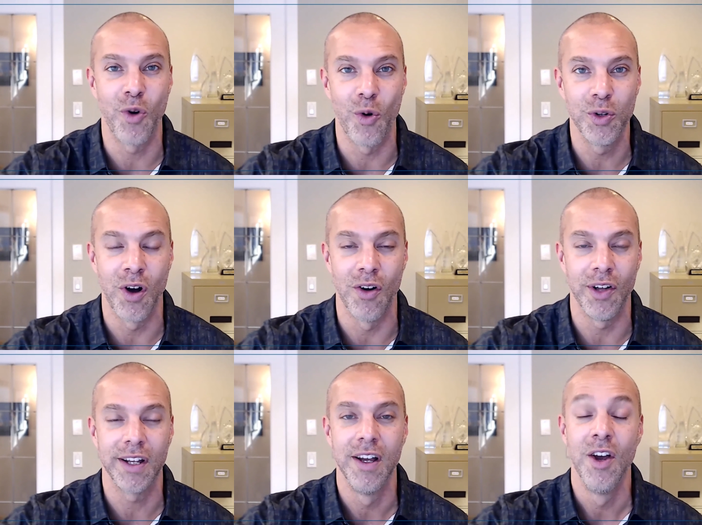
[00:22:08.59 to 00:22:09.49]
cold
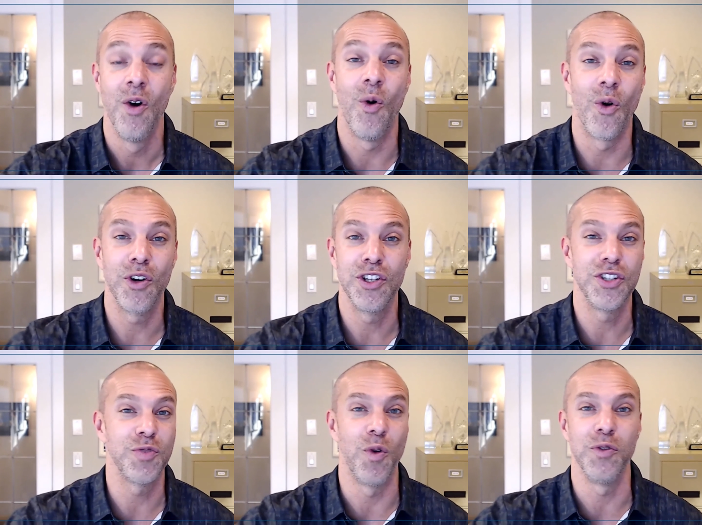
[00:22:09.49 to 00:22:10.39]
calling, or you
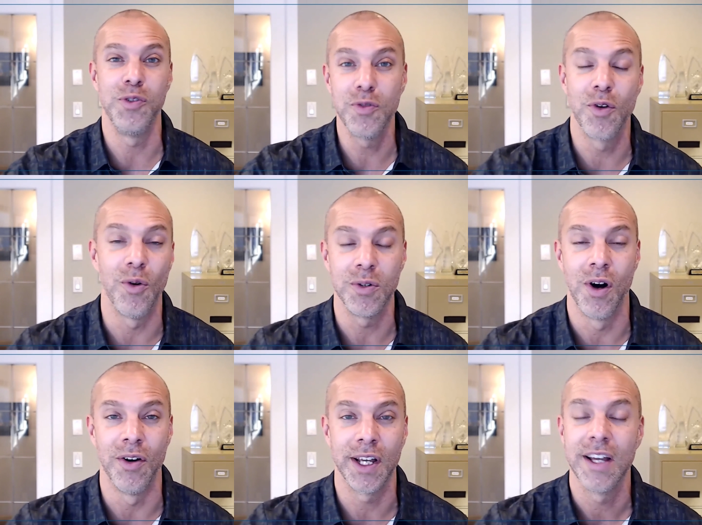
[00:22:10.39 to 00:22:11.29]
just won't do cold
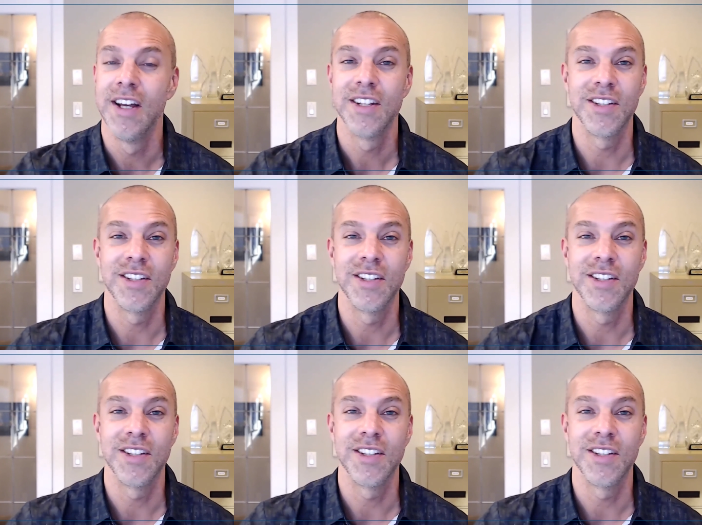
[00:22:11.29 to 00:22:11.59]
calling,